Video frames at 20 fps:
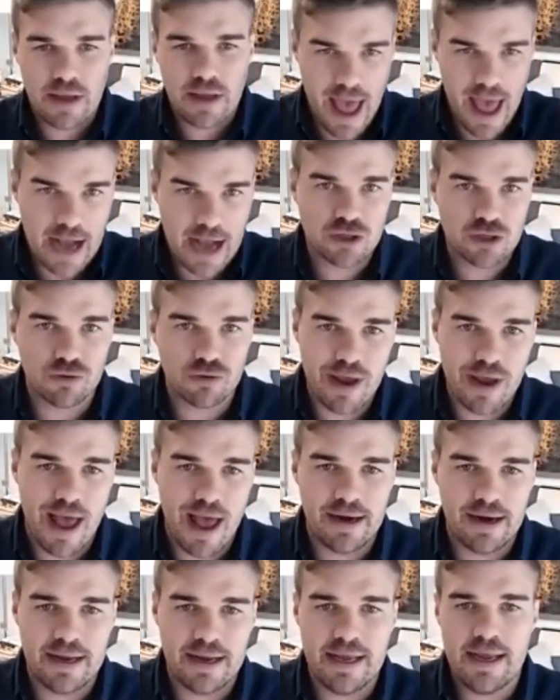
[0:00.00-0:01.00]
actual
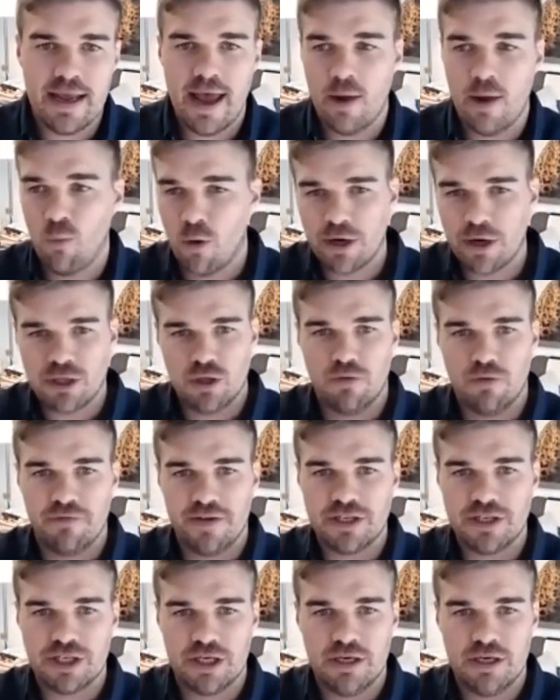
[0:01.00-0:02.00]
reality and what is your
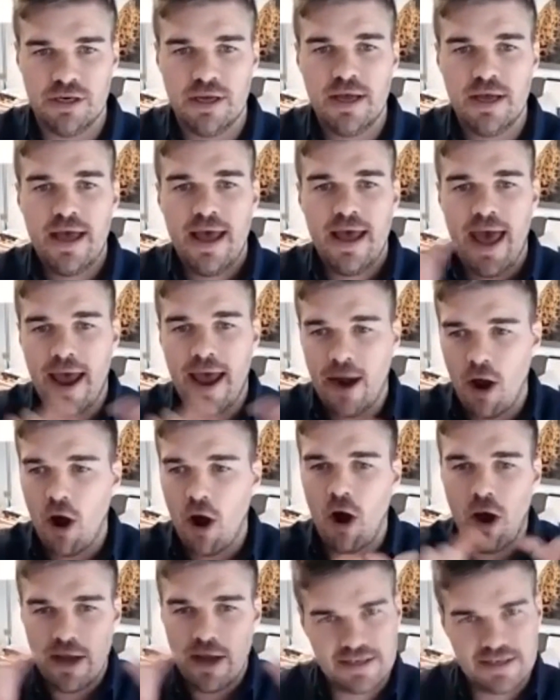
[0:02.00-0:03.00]
vision, and
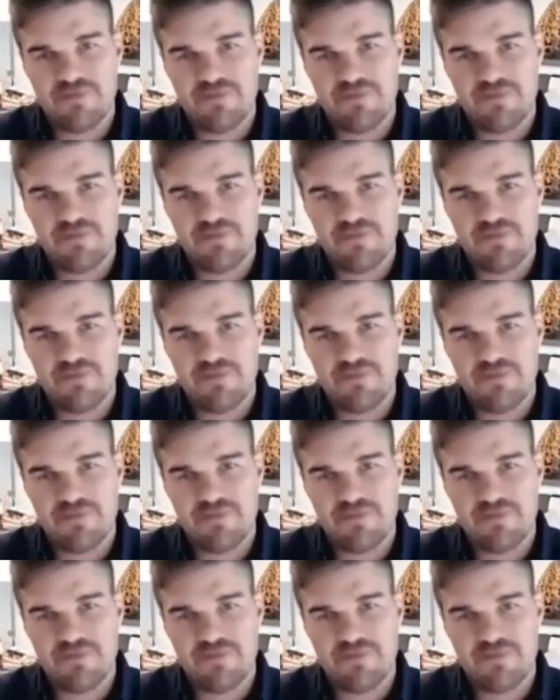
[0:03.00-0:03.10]
is it